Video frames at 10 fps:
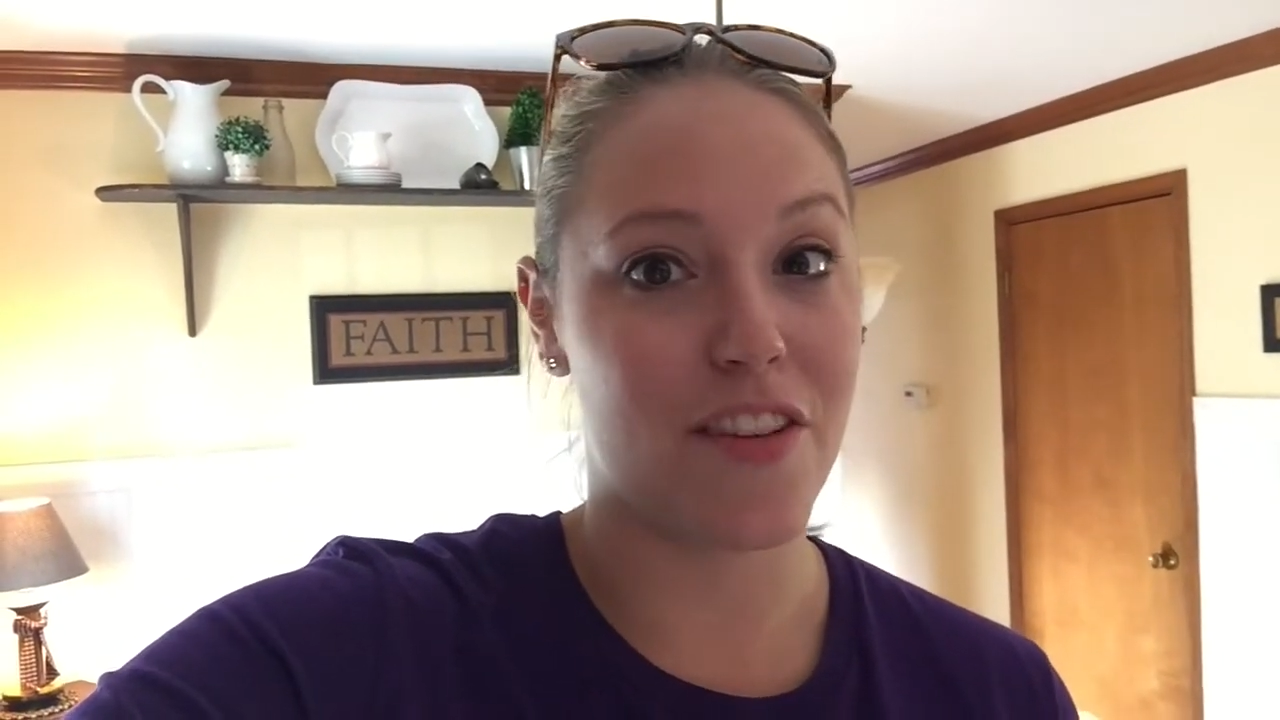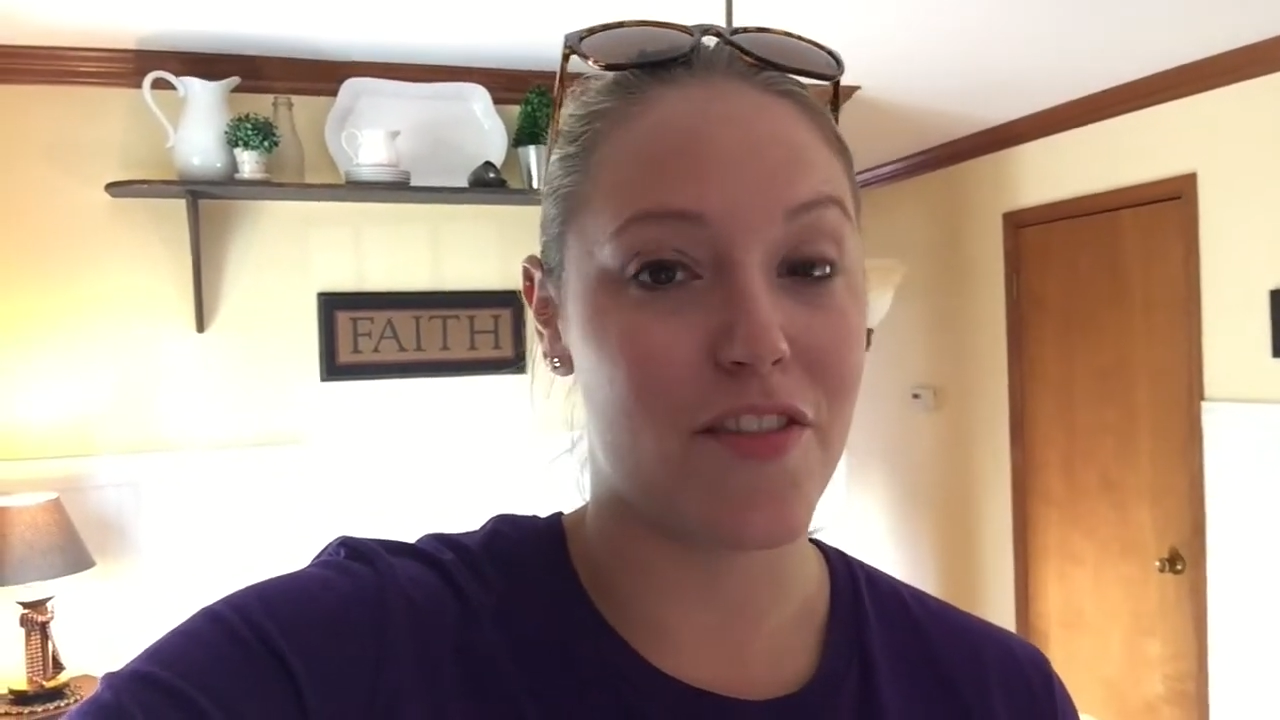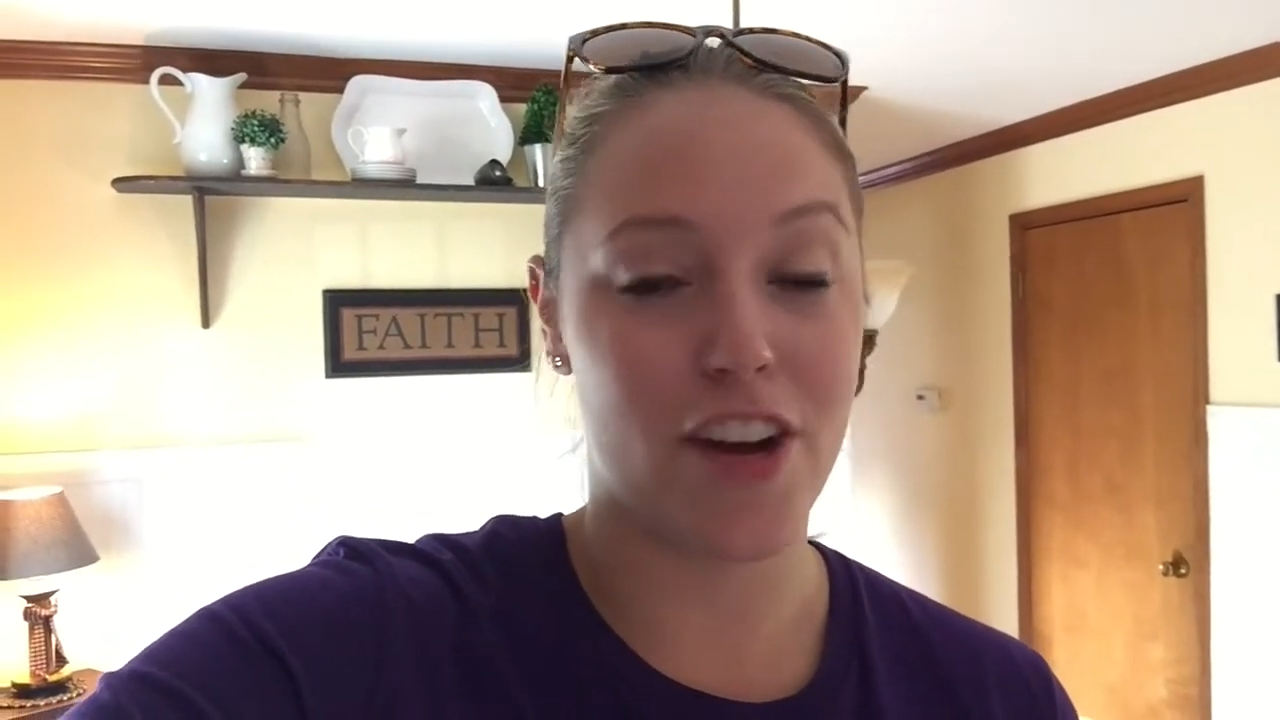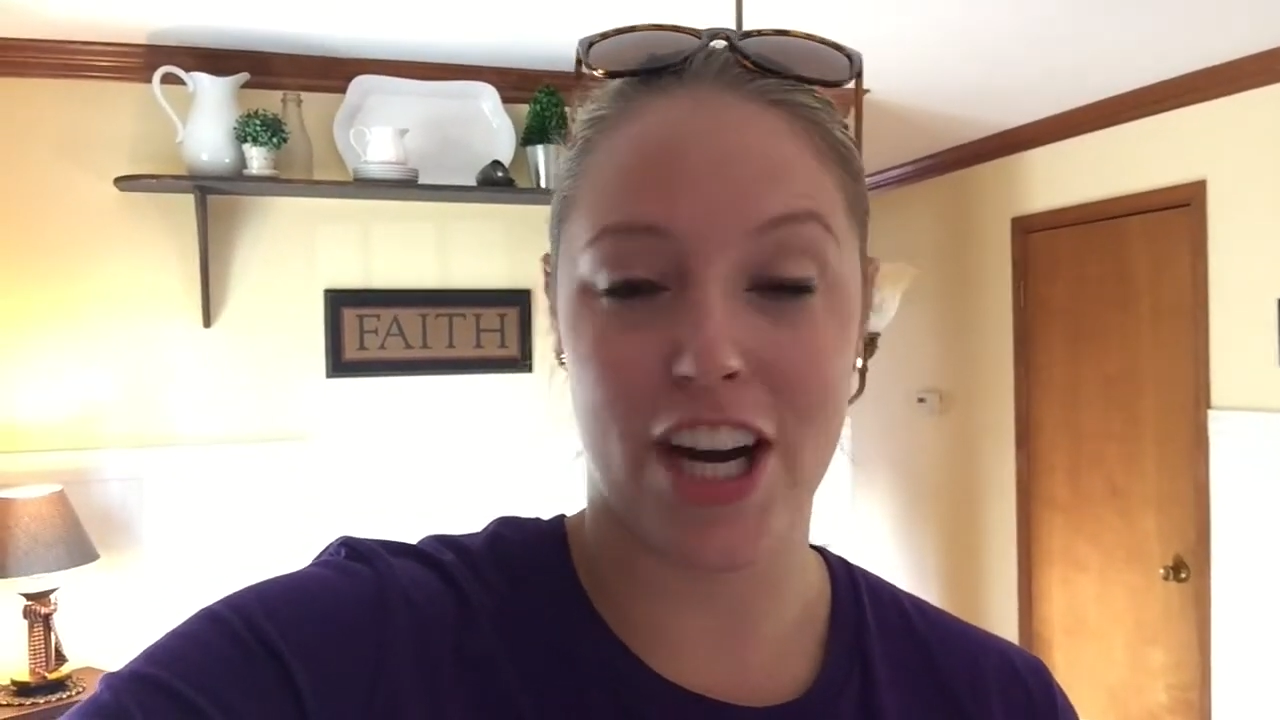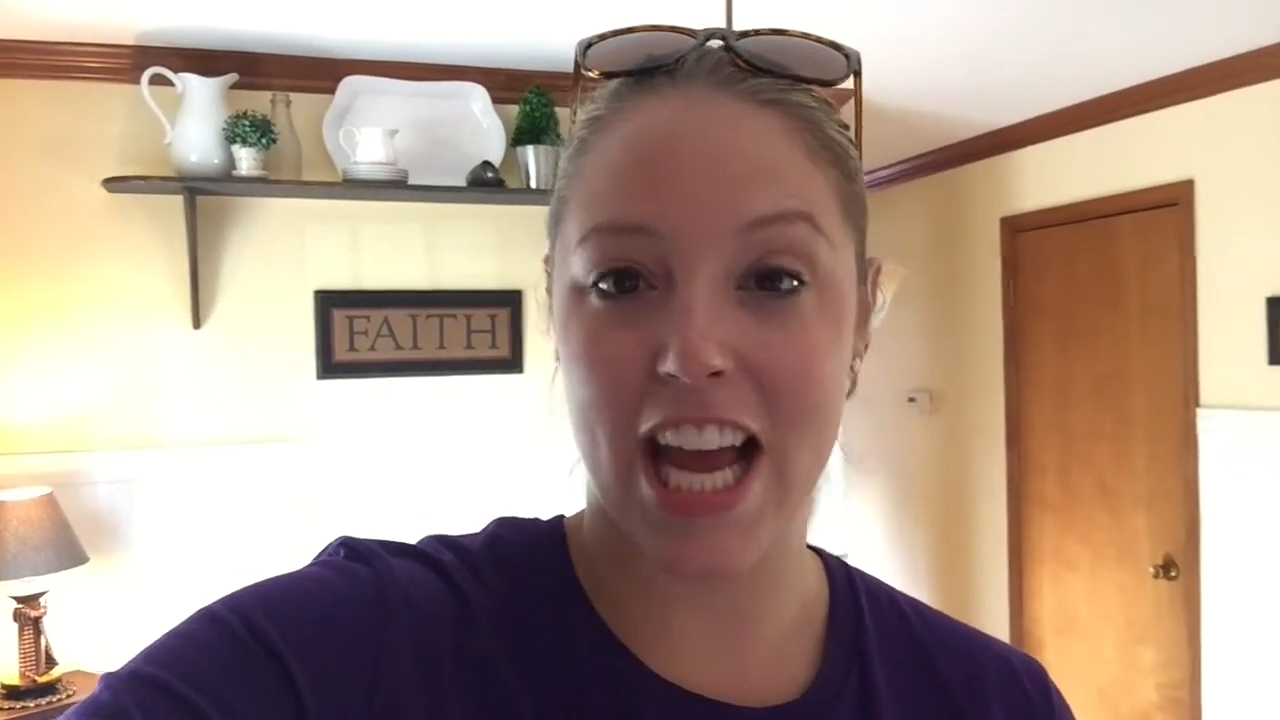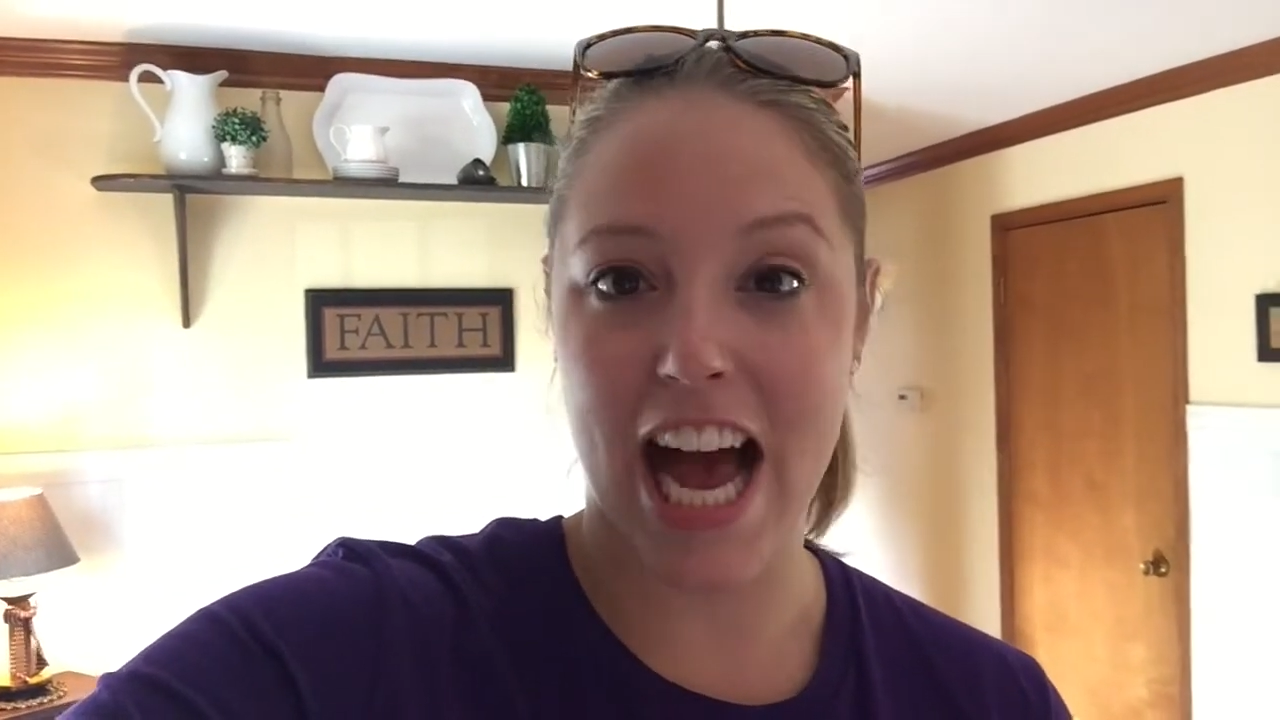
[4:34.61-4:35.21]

They're very